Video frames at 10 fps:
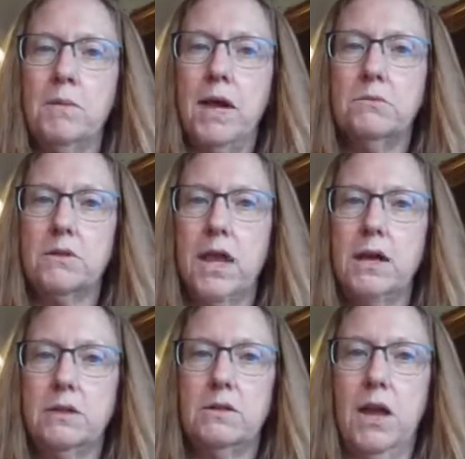make them like
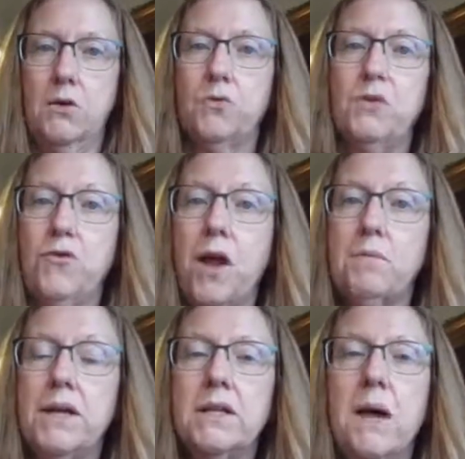into like a refried
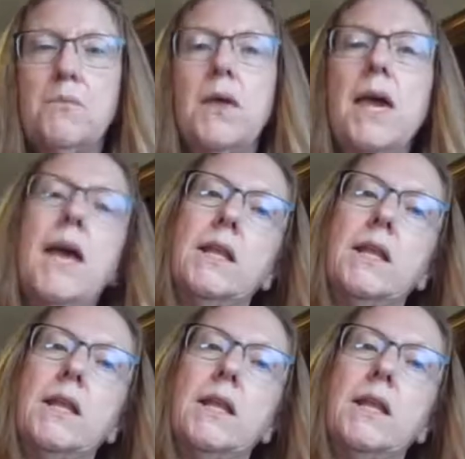bean type thing,